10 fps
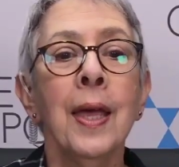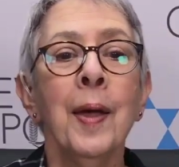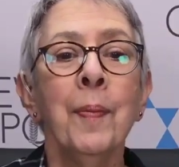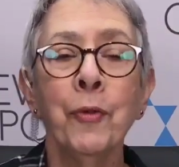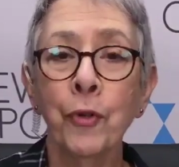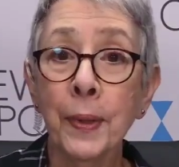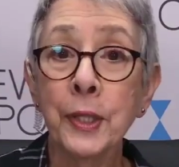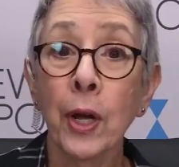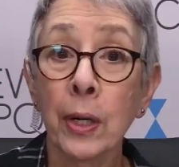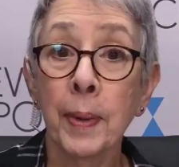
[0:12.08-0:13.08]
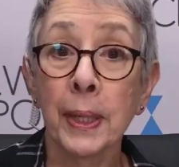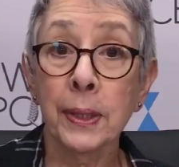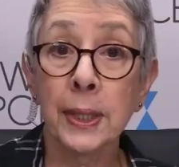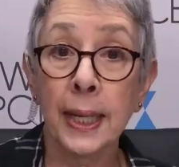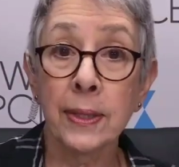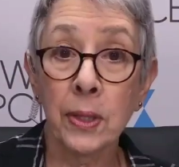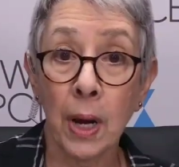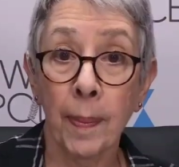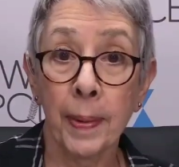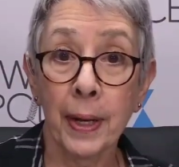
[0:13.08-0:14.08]
Before we talk about today's
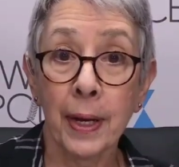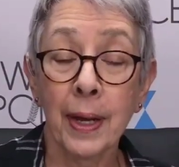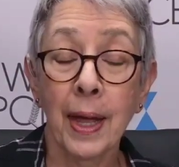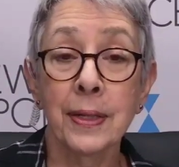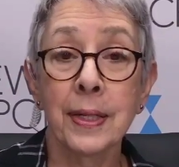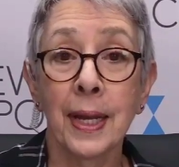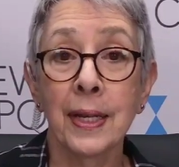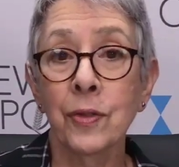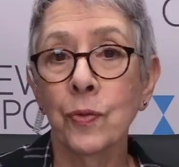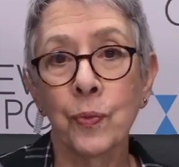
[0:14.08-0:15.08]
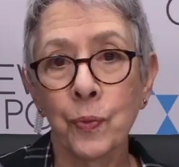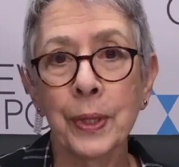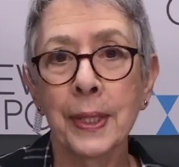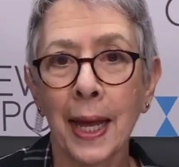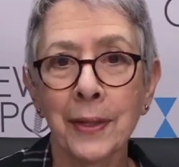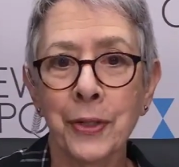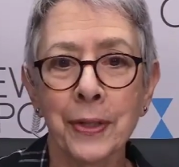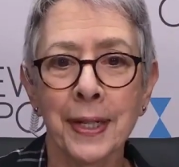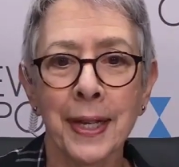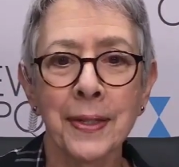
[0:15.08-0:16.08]
topic and today's really
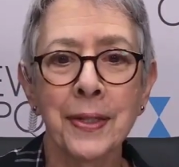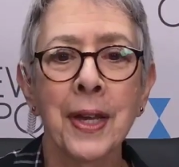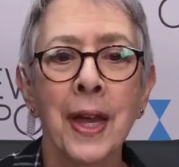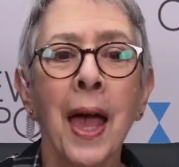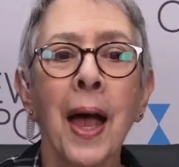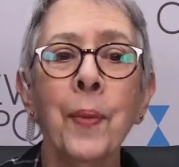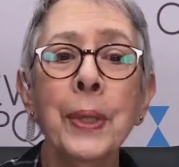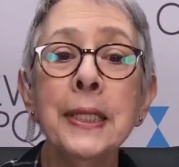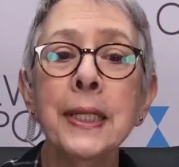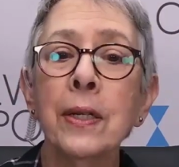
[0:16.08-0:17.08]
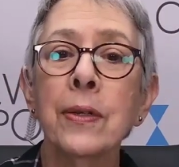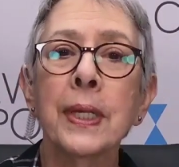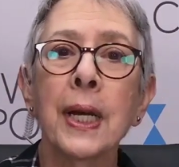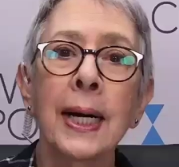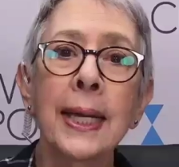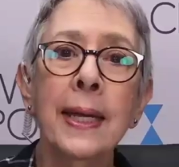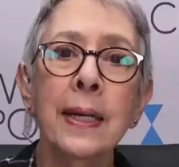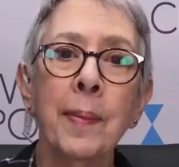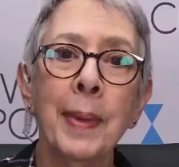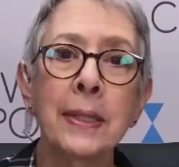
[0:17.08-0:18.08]
excellent guest, I want to tell you that I had
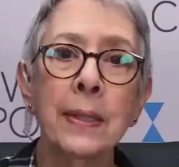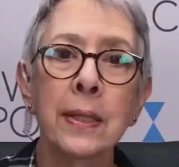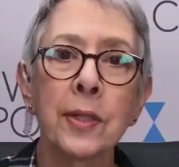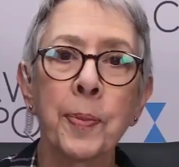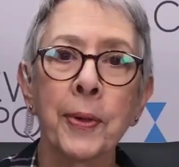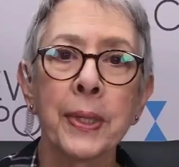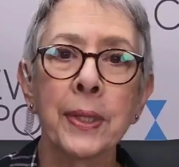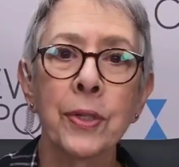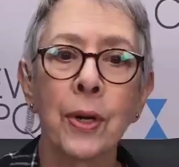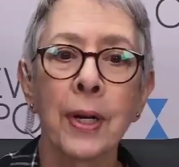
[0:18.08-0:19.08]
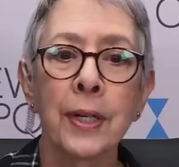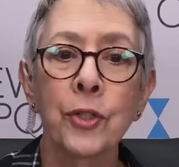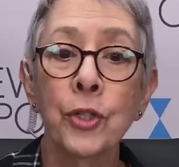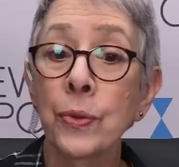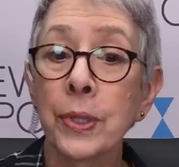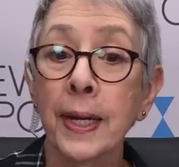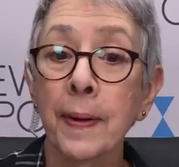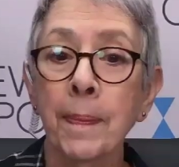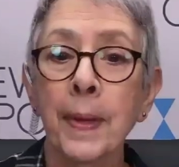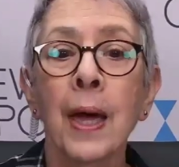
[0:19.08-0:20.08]
an amazing experience on Tuesday.
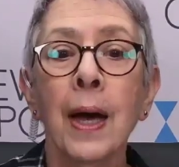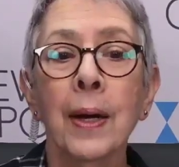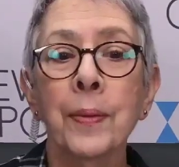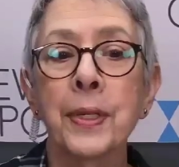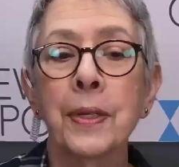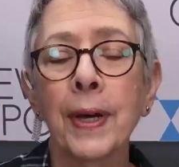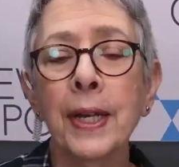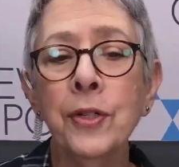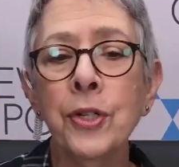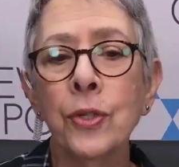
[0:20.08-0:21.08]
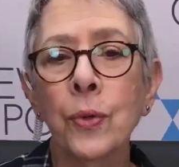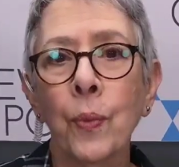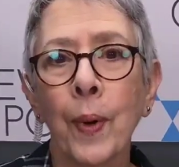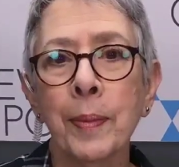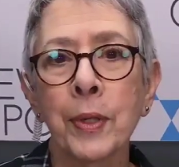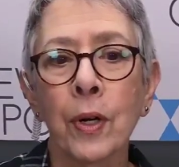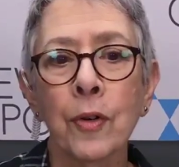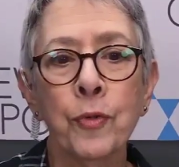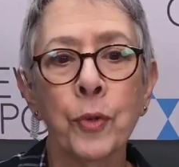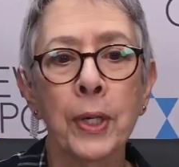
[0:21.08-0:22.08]
I was invited to do a webinar
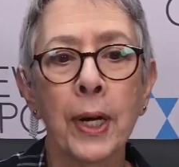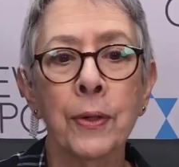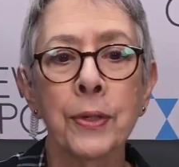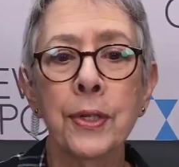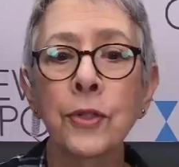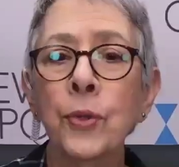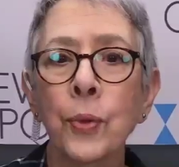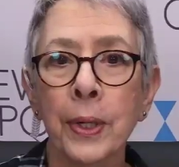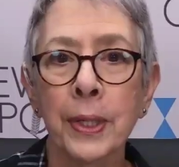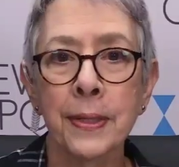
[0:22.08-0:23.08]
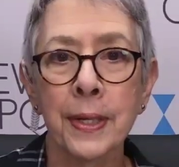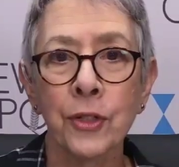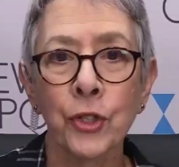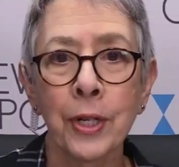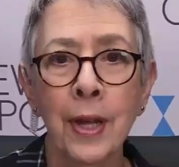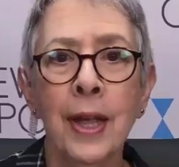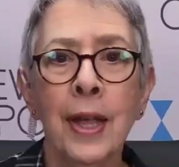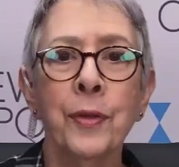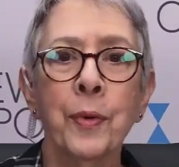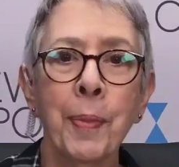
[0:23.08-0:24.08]
for our sister organization,
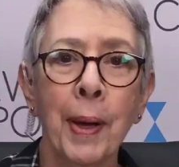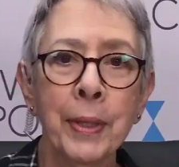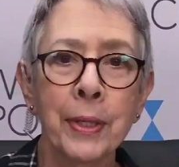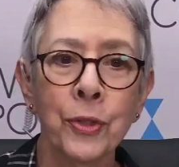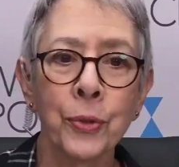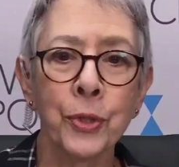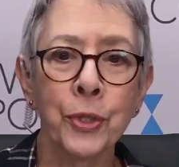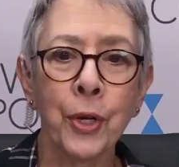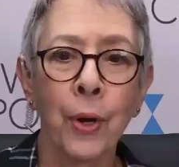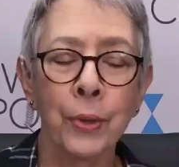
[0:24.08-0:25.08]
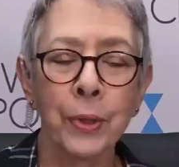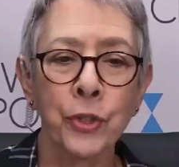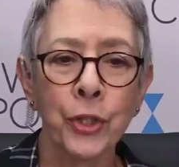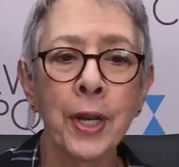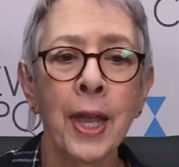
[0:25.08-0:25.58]
the Republican Jewish Coalition,